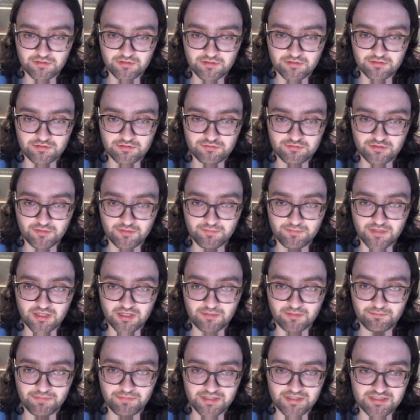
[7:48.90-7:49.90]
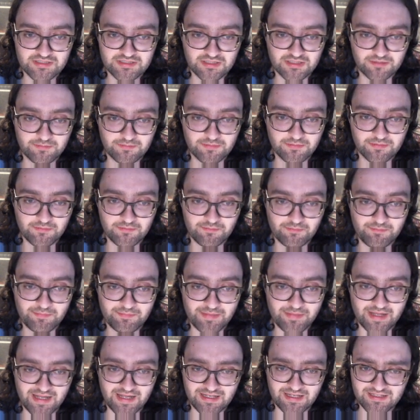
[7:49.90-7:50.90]
drop our bishop
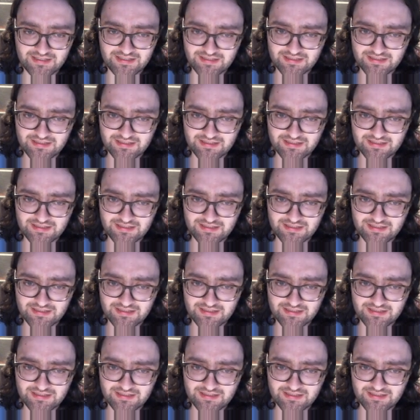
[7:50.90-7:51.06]
back.